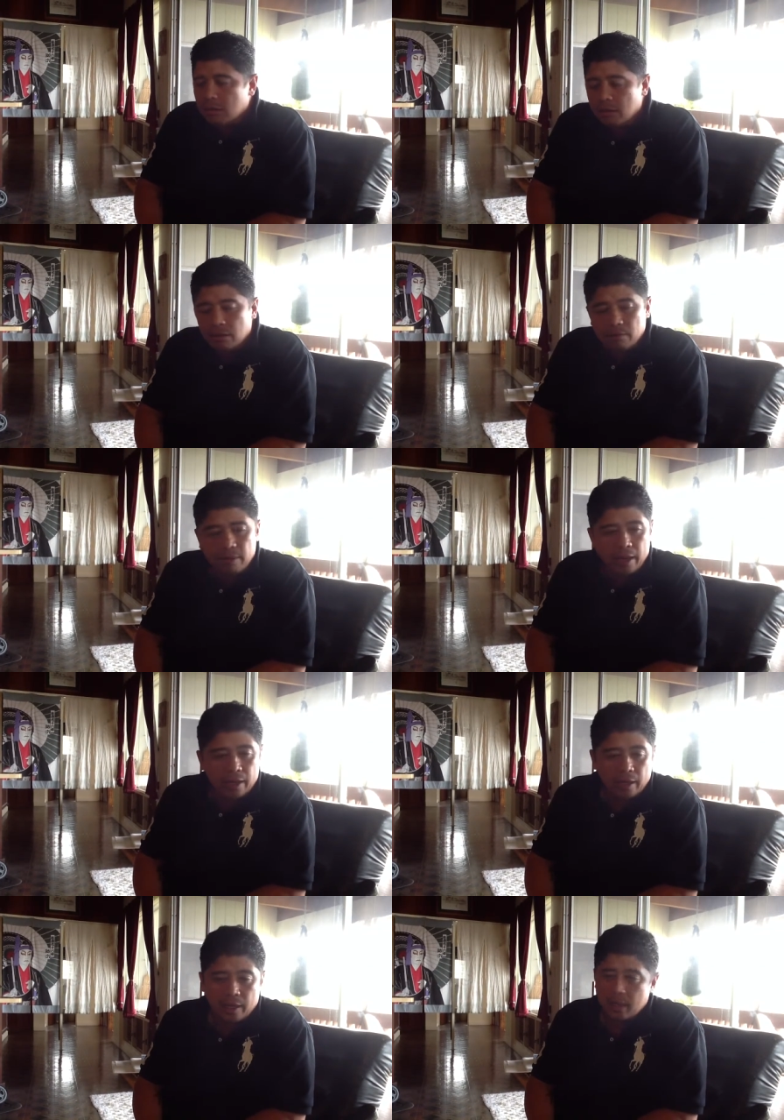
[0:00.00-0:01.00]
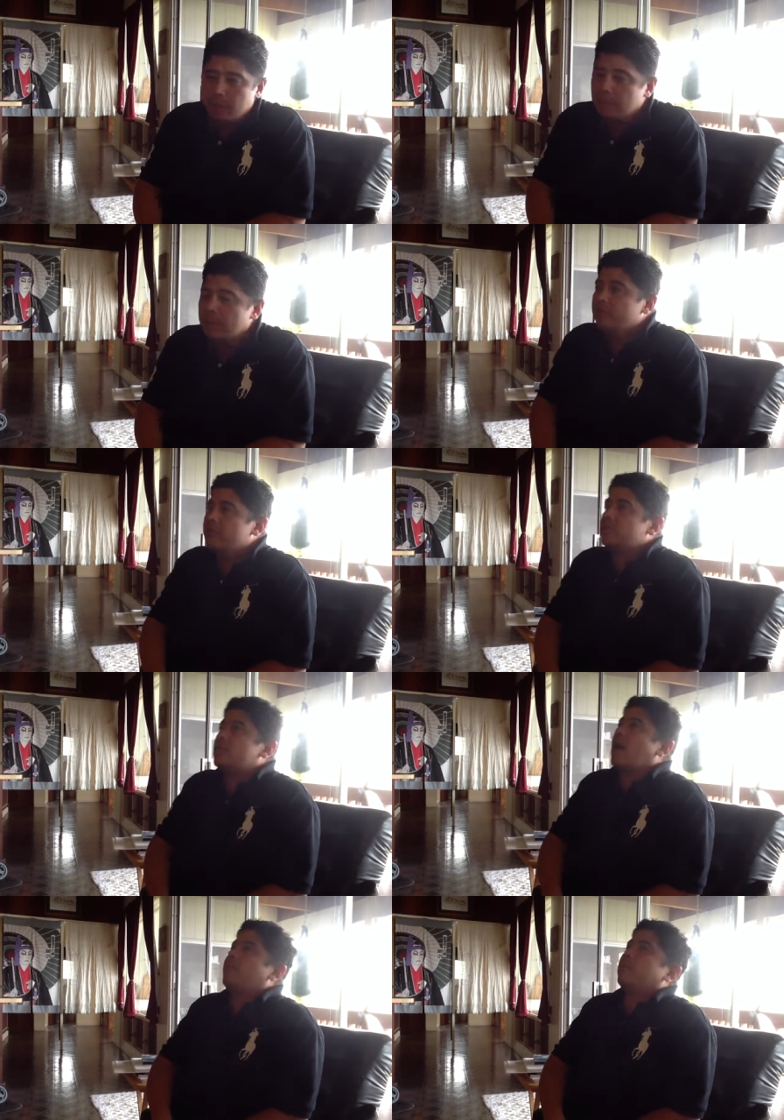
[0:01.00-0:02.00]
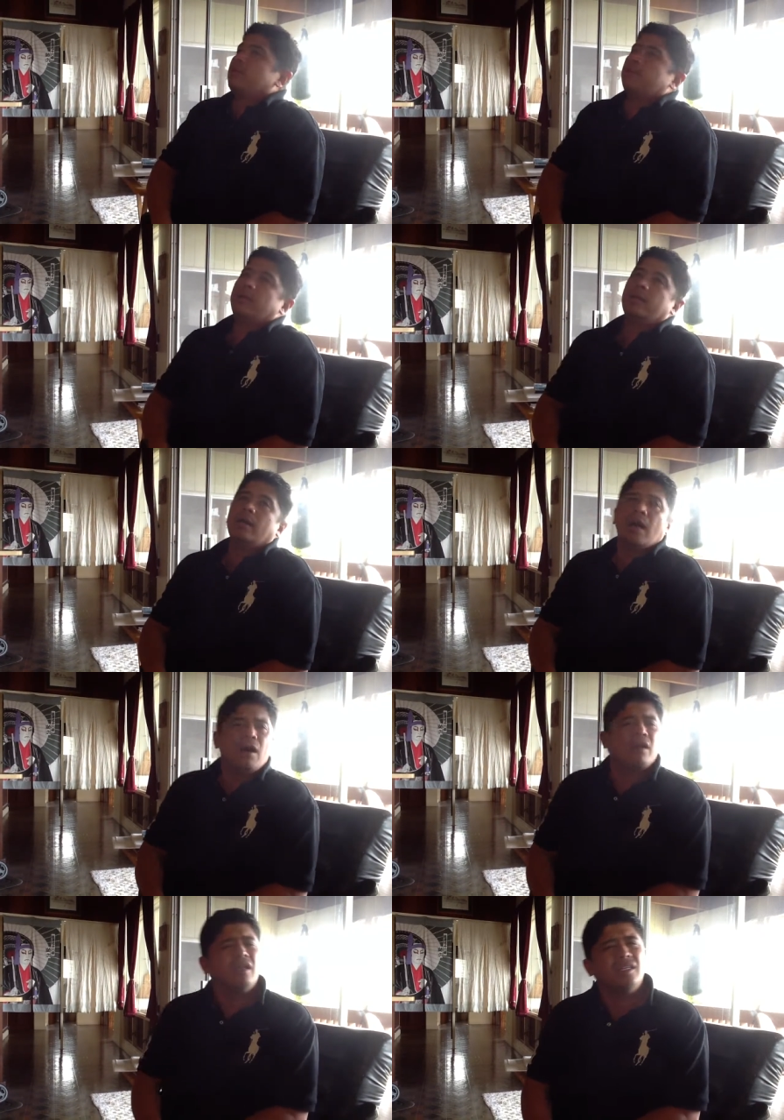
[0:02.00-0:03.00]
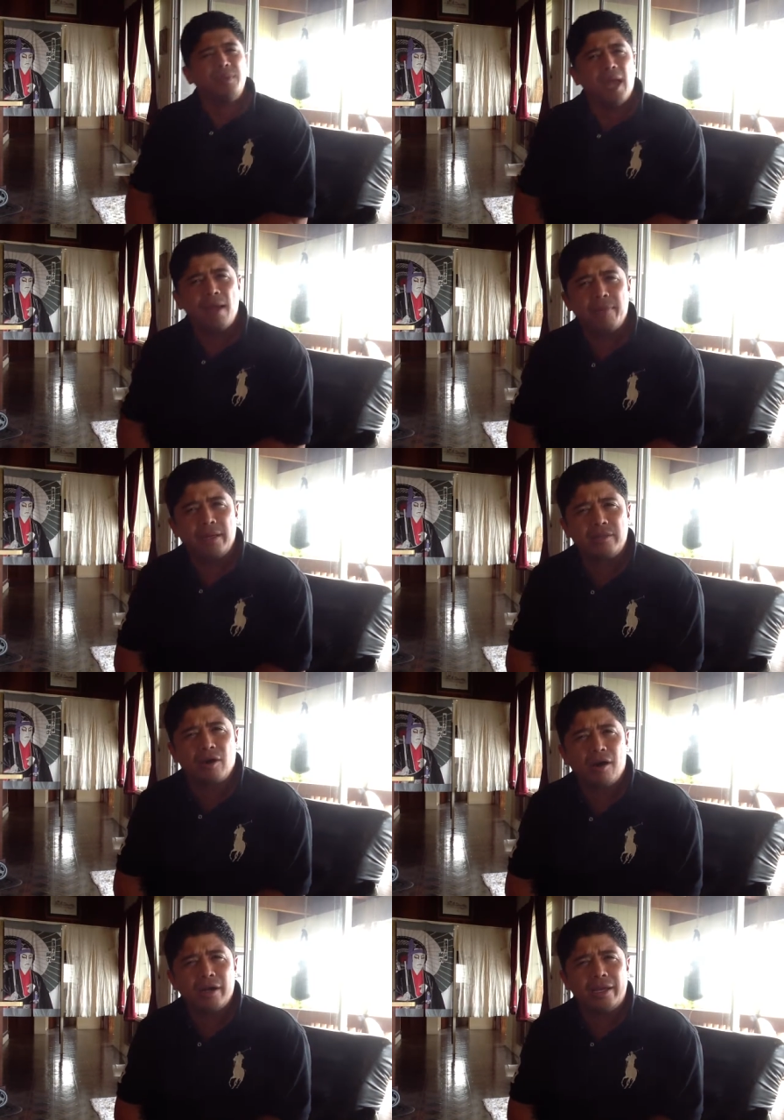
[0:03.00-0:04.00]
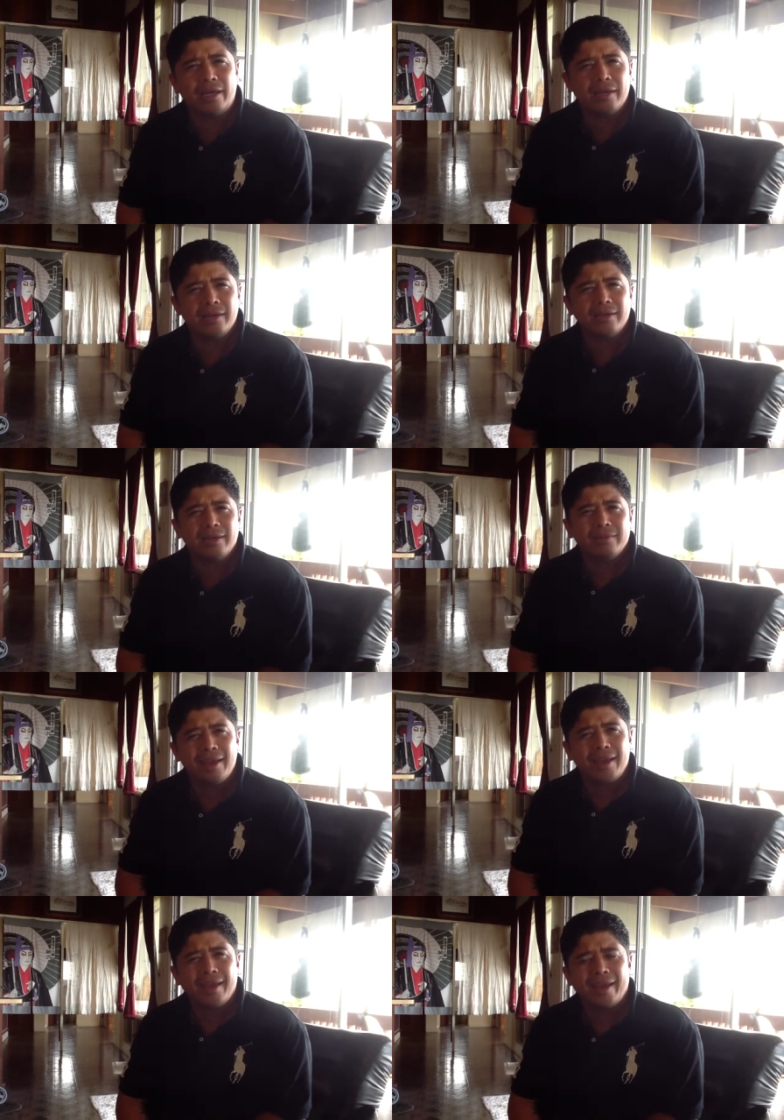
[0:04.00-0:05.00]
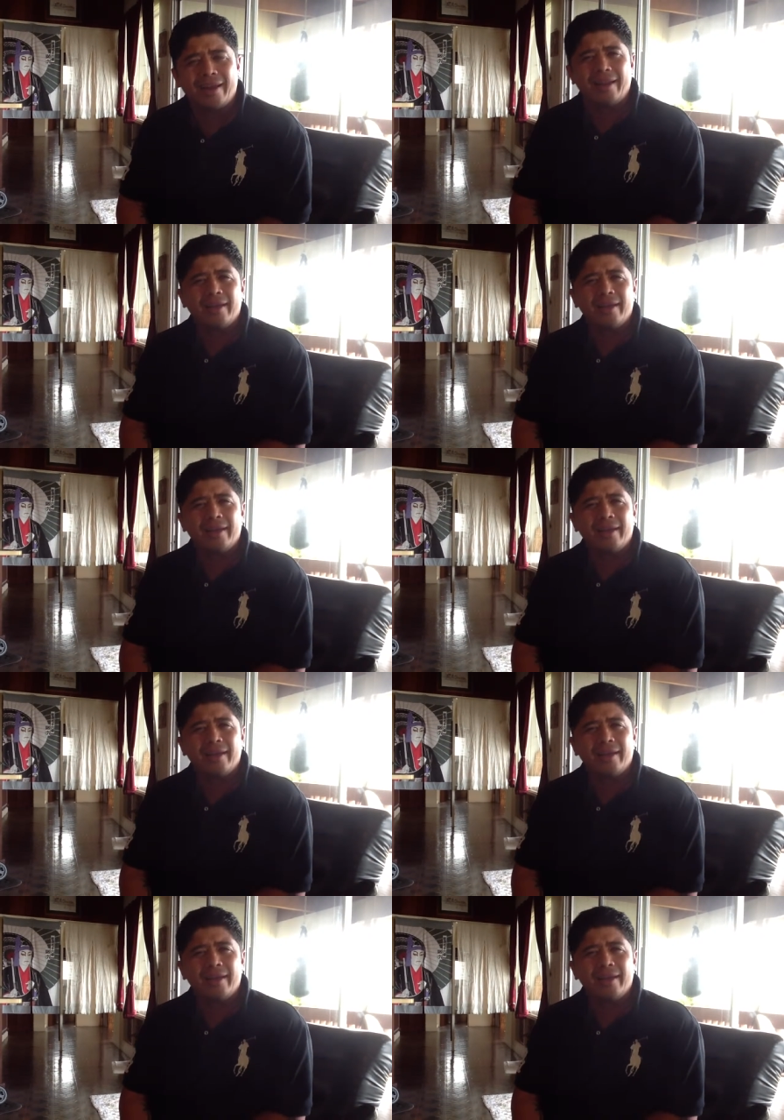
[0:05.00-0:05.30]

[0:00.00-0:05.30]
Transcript: oh man I cannot believe this is happening to me how can this be happening to Augie mm. man